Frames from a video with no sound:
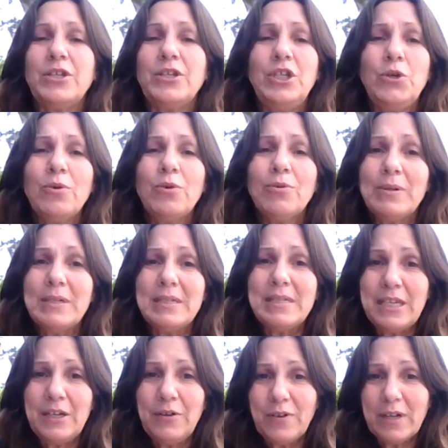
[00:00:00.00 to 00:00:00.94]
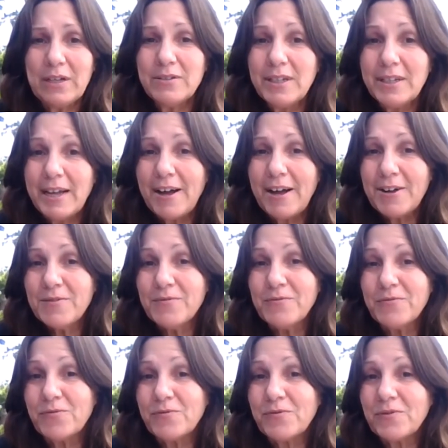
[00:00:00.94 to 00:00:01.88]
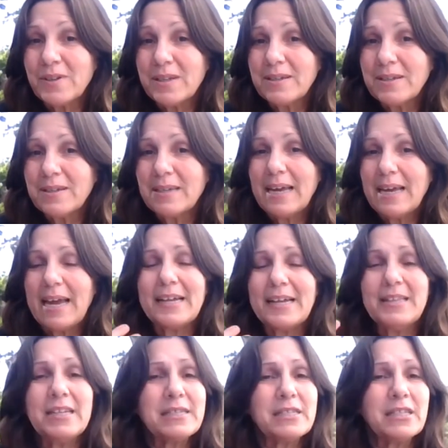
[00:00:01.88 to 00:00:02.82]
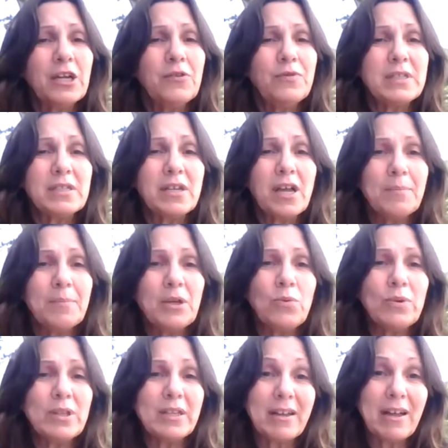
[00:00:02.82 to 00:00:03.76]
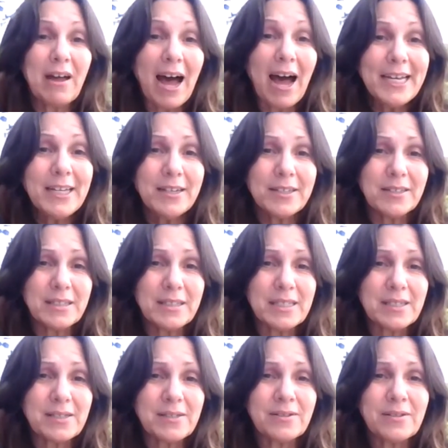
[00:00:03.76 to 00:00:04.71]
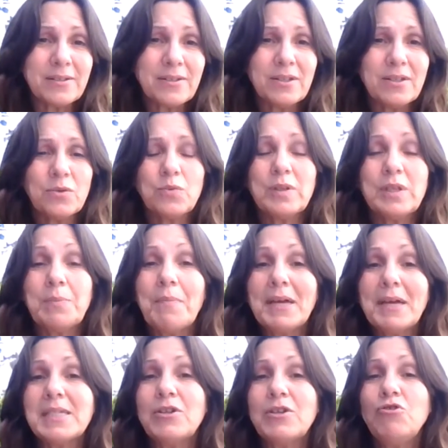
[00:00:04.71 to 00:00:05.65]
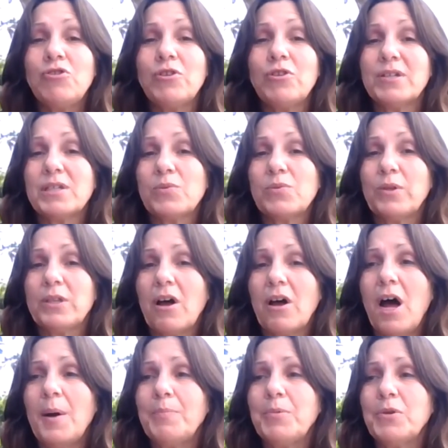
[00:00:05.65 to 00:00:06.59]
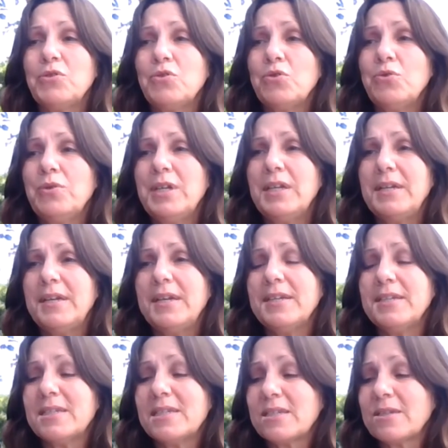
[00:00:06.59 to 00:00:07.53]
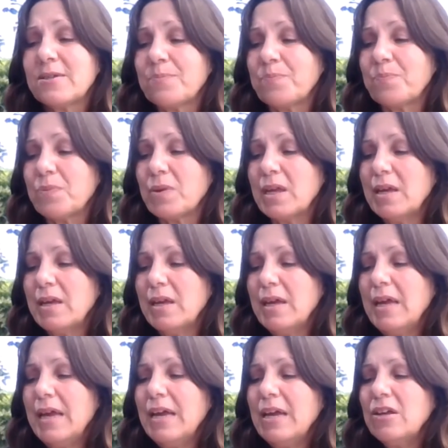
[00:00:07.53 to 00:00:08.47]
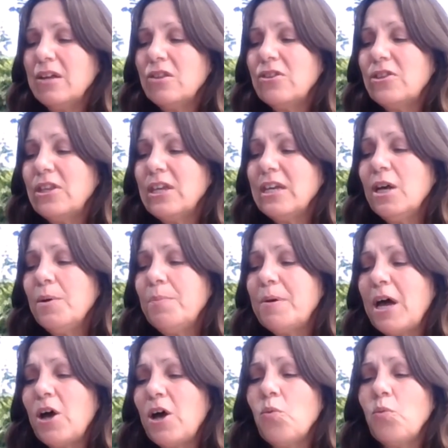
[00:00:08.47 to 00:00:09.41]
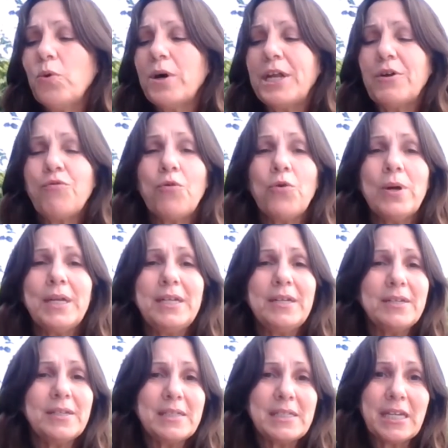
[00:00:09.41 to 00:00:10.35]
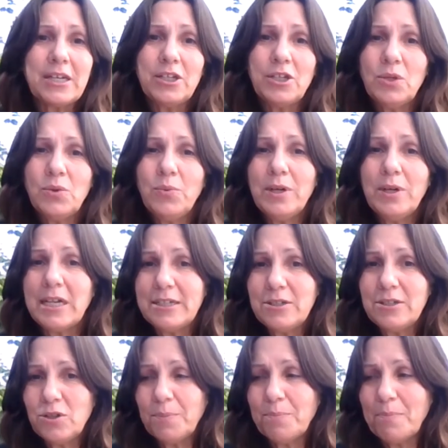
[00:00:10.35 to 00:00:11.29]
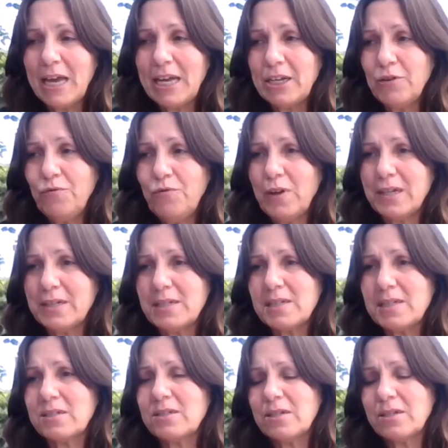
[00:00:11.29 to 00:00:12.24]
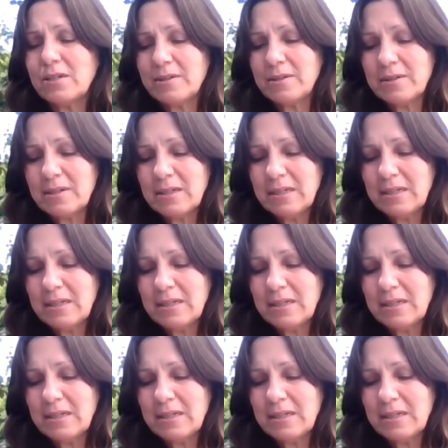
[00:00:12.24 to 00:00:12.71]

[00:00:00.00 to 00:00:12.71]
So you are receiving love, and this love is coming with guidance, with messages, with opportunities. Think about whatever it is that you would like to manifest